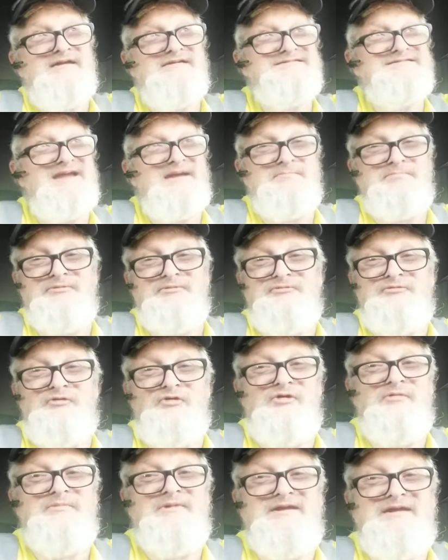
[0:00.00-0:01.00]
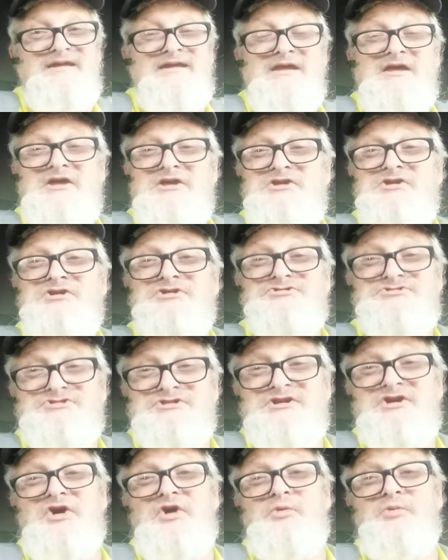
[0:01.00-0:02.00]
shape, or form. You
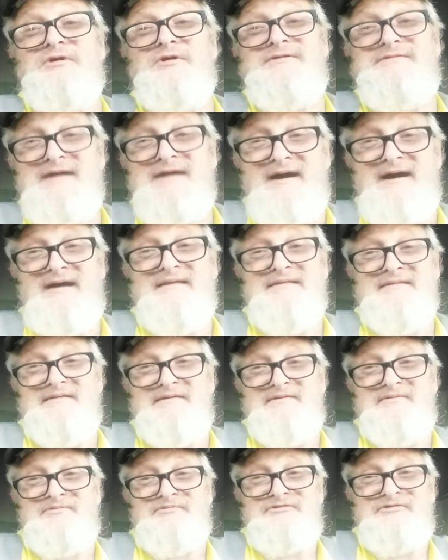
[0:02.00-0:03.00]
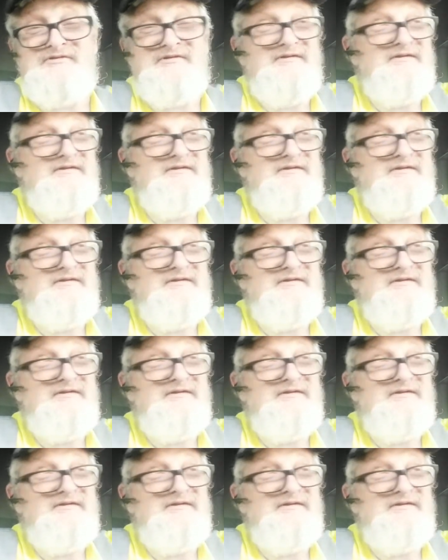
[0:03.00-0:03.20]
should go where Don lives.